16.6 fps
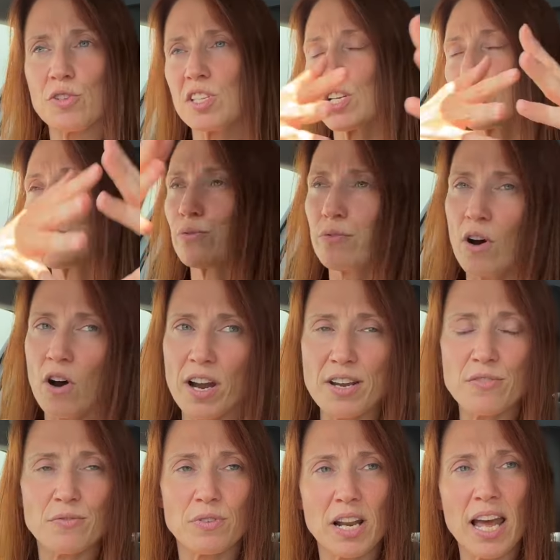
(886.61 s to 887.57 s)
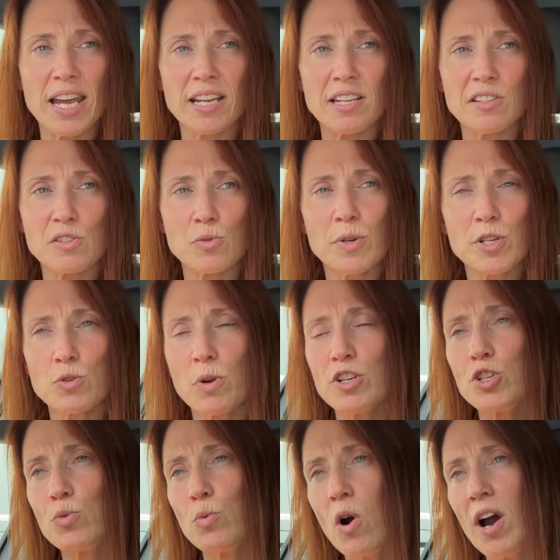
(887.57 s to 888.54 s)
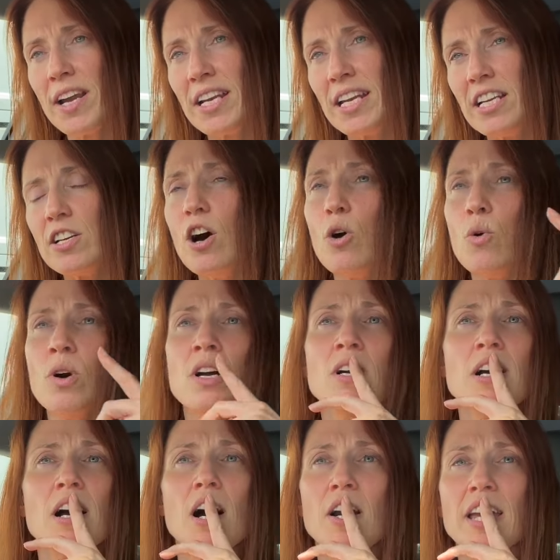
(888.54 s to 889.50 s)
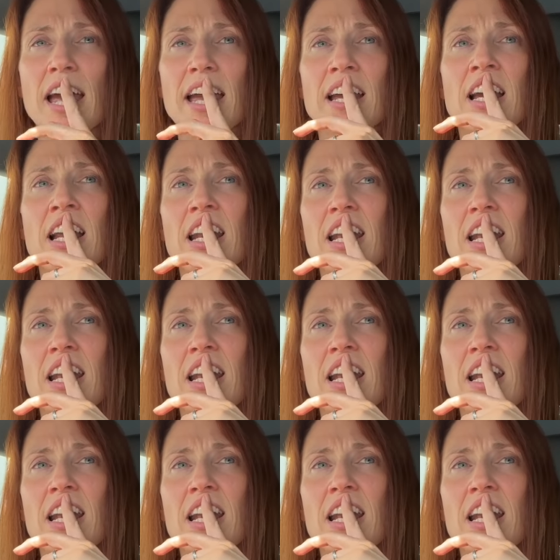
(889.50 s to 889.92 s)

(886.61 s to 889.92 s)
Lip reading: There's 5 lanes. Which one do I need? Oh, okay.